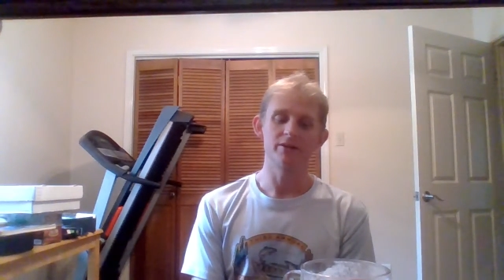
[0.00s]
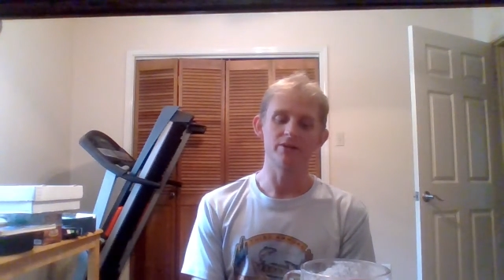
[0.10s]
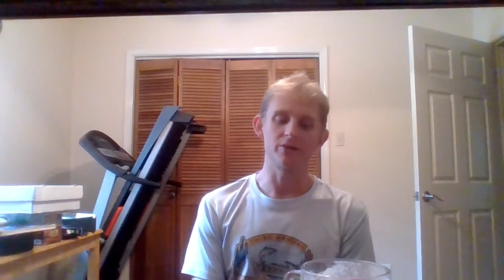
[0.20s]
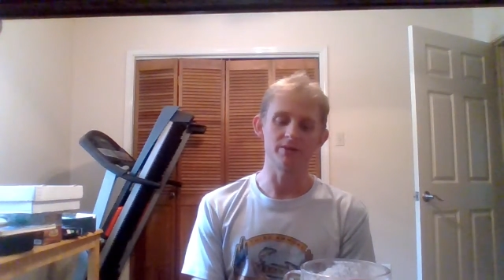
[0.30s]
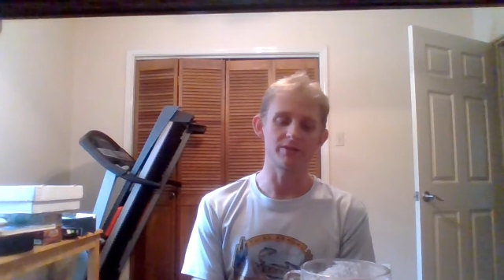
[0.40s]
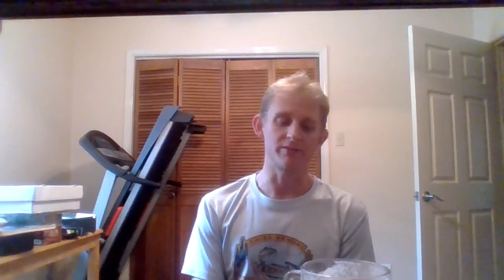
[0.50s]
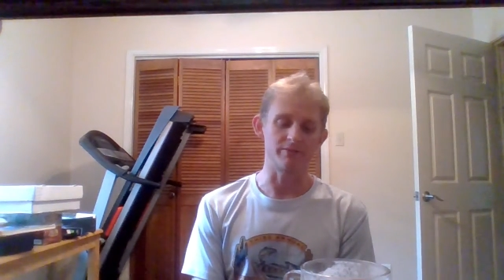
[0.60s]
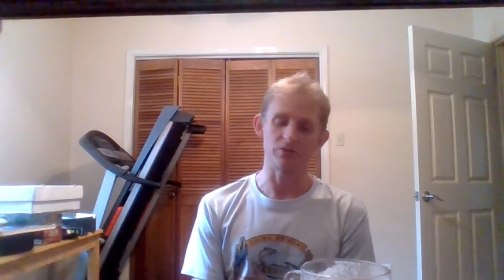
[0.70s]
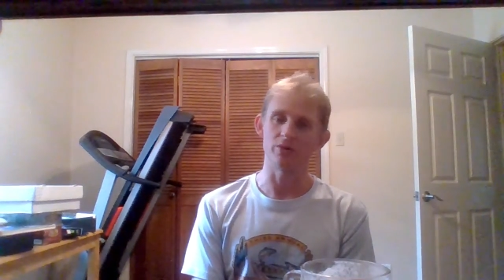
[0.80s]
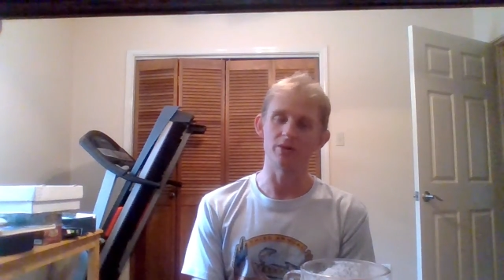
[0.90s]
doing
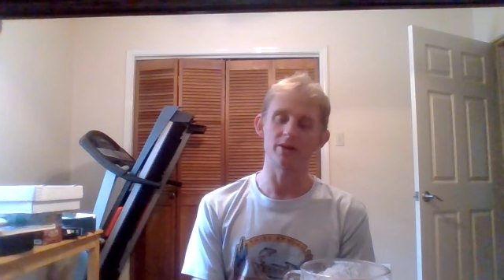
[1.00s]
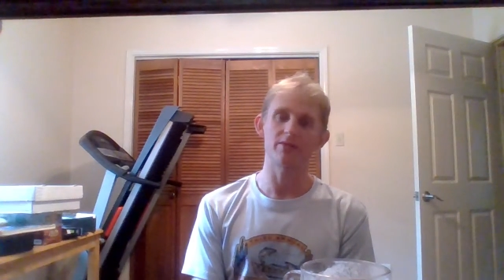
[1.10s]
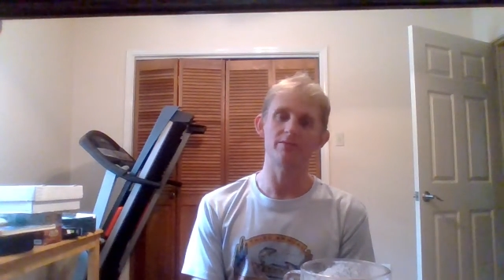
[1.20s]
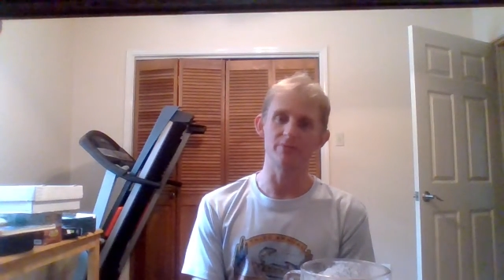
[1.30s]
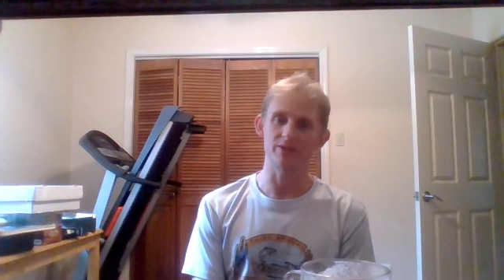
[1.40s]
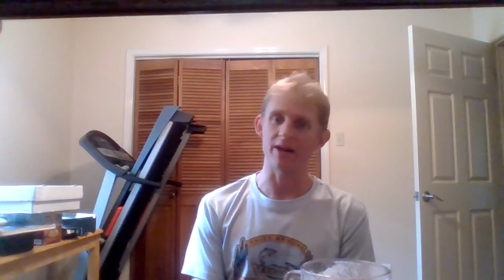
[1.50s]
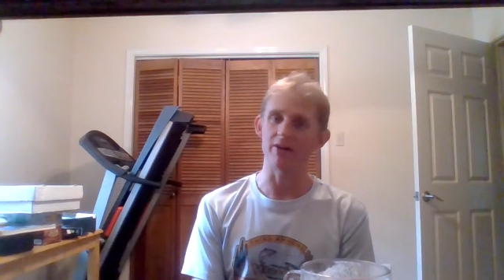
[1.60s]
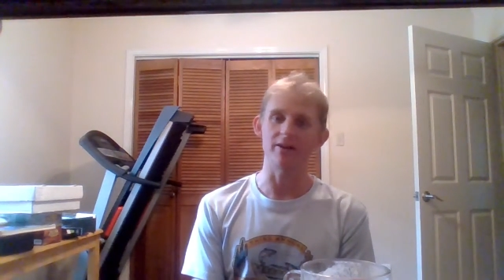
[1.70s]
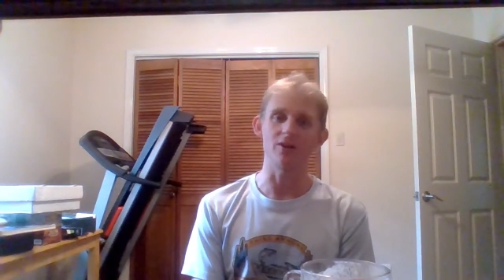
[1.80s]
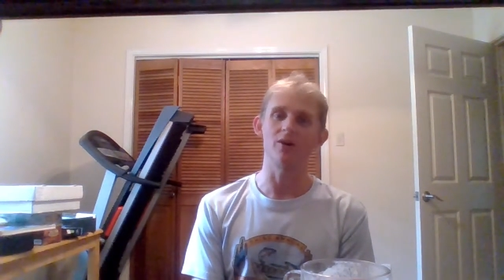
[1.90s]
their
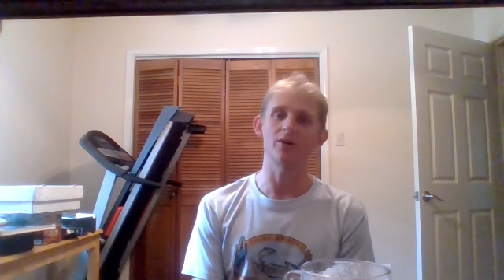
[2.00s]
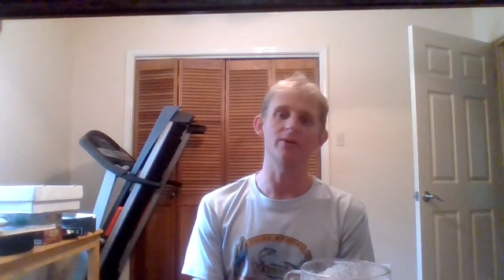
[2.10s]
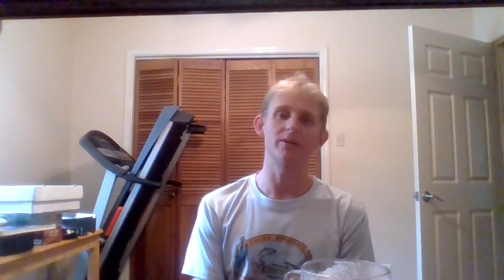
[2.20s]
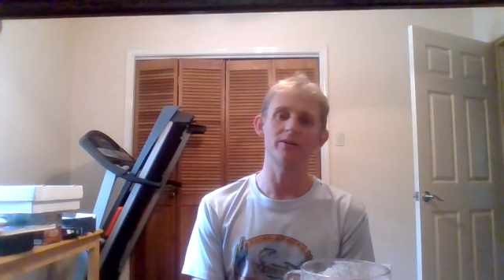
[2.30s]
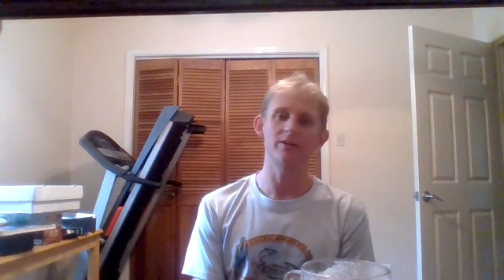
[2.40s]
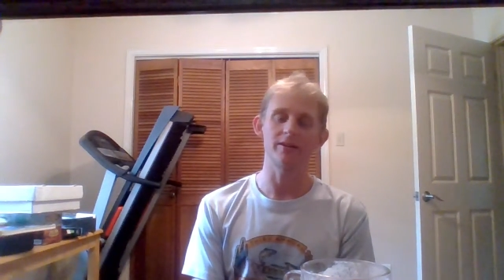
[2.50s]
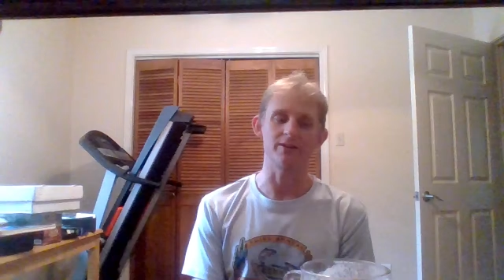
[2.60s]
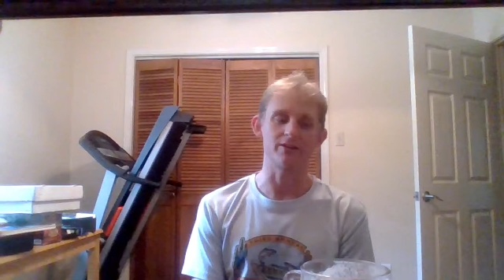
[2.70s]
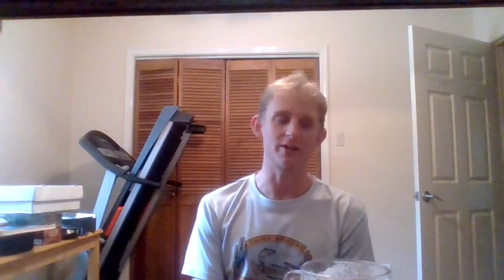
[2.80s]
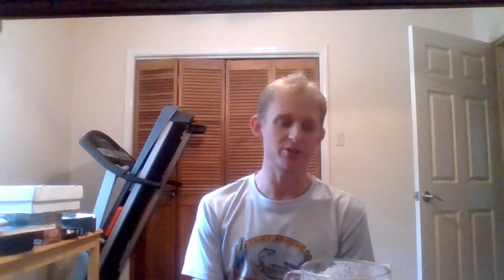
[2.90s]
Saturday long run,
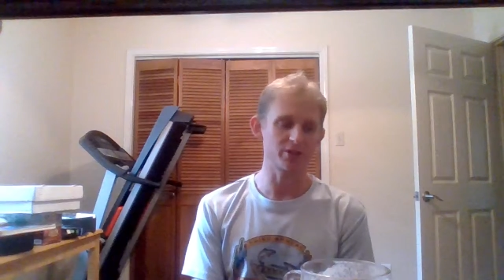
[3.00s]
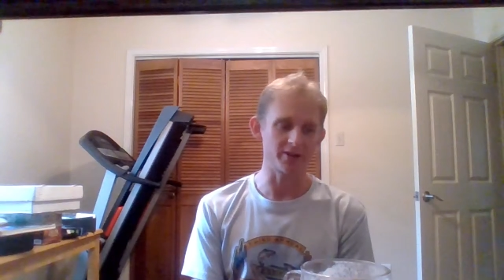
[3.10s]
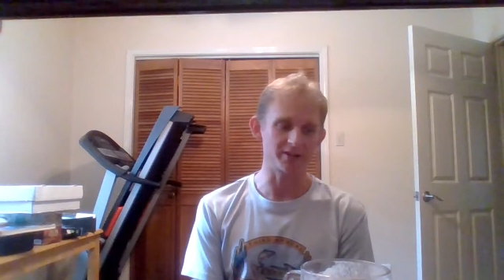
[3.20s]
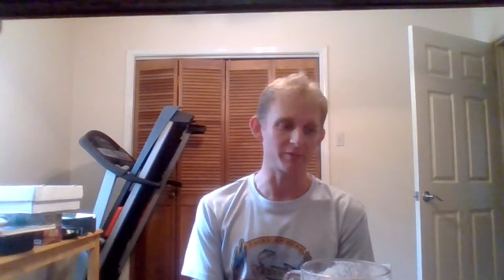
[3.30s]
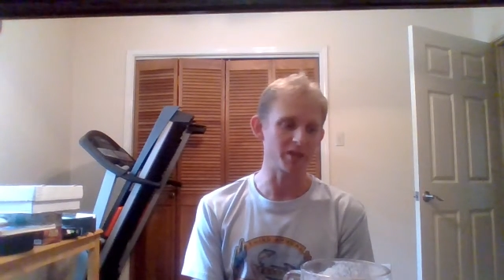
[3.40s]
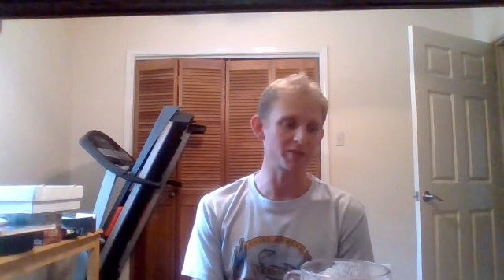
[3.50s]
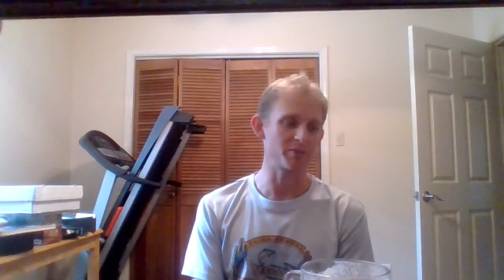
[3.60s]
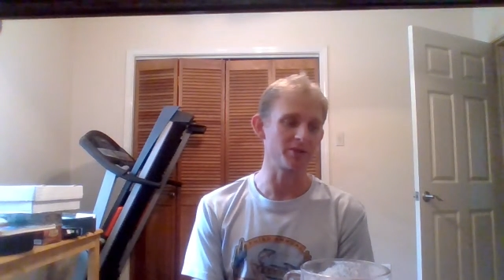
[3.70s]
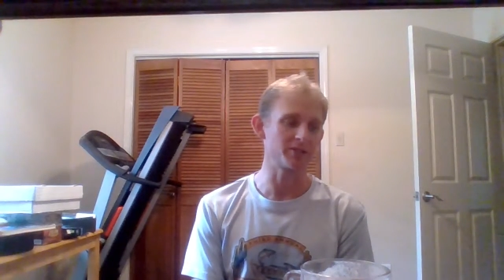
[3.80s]
and they're starting some base building